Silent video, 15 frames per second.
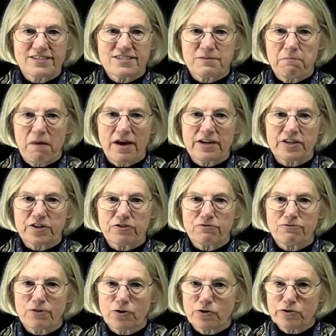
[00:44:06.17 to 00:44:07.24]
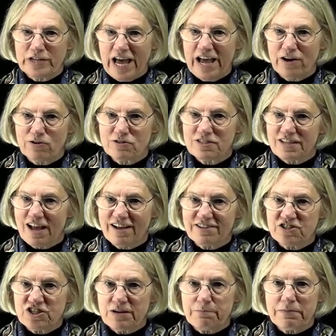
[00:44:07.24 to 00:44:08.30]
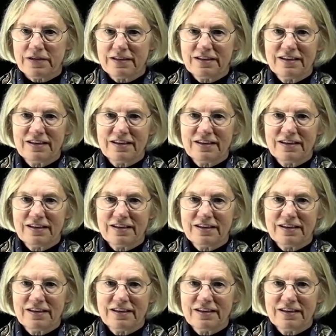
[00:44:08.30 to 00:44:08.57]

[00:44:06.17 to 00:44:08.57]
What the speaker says: some monitor photodiodes on chip